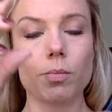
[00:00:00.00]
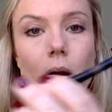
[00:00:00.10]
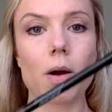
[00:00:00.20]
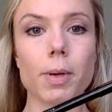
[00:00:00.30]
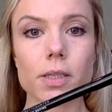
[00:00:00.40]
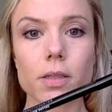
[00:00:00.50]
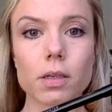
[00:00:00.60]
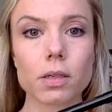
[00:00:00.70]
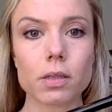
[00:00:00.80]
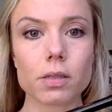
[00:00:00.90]
brow
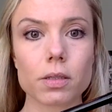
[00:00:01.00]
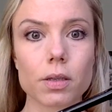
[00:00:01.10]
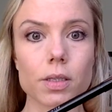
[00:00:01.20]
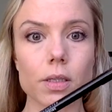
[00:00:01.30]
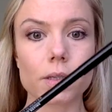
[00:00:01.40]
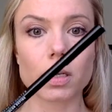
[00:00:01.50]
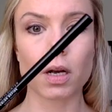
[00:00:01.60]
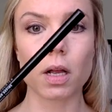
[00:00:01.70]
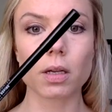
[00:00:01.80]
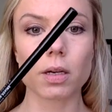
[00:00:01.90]
pencil. So this is our
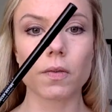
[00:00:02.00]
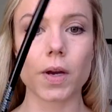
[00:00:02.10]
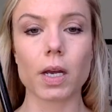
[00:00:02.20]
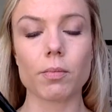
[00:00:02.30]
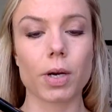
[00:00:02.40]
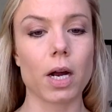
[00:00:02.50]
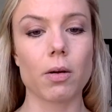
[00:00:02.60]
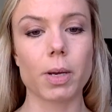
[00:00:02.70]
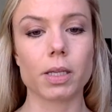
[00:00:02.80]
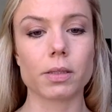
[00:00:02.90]
color defined
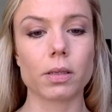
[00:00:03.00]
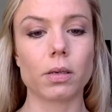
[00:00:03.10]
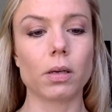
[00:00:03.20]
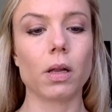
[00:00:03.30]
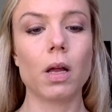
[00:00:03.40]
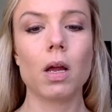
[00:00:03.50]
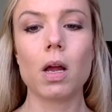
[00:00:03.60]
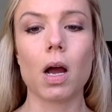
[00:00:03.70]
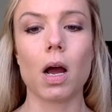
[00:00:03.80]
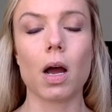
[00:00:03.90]
brow pencil.
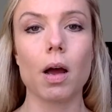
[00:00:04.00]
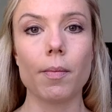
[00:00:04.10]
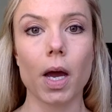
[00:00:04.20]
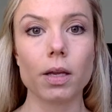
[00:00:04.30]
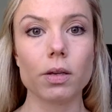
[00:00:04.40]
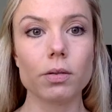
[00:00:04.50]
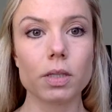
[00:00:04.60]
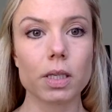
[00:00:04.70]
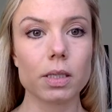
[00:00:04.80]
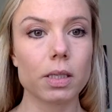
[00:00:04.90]
I
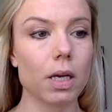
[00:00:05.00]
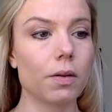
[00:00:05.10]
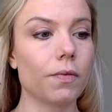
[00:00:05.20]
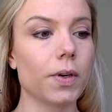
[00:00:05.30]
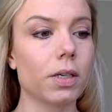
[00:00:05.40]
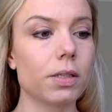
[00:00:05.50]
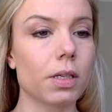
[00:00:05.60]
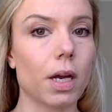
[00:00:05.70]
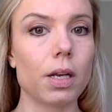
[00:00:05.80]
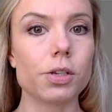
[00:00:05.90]
use this in first
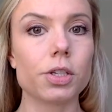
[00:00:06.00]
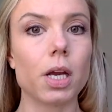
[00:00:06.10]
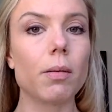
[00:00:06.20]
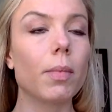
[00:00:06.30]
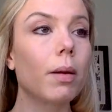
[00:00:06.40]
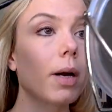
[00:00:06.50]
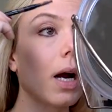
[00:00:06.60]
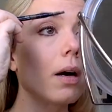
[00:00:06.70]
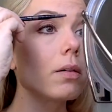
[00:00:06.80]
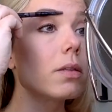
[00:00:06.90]
to kind of shape my
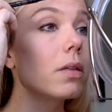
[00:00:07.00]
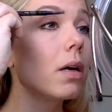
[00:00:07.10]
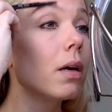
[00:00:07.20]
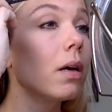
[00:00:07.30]
brows.